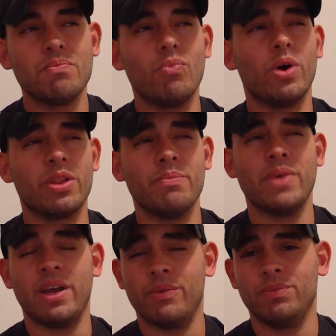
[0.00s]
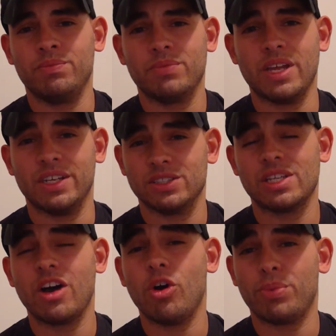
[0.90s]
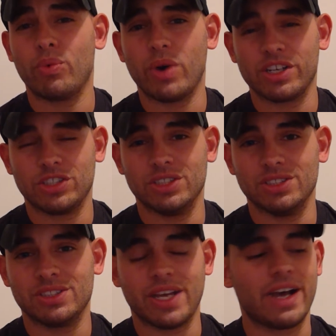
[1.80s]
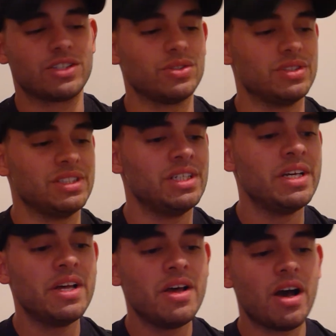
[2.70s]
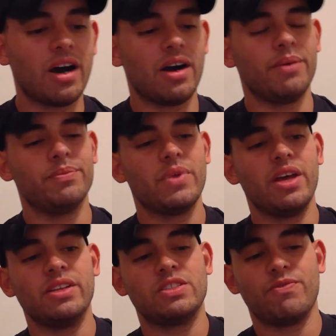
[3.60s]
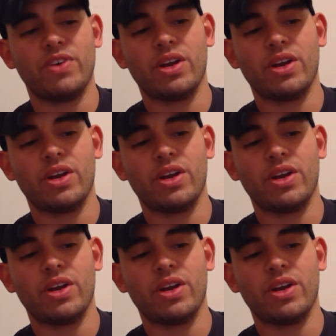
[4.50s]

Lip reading: one of the main things to help erections, actually. It's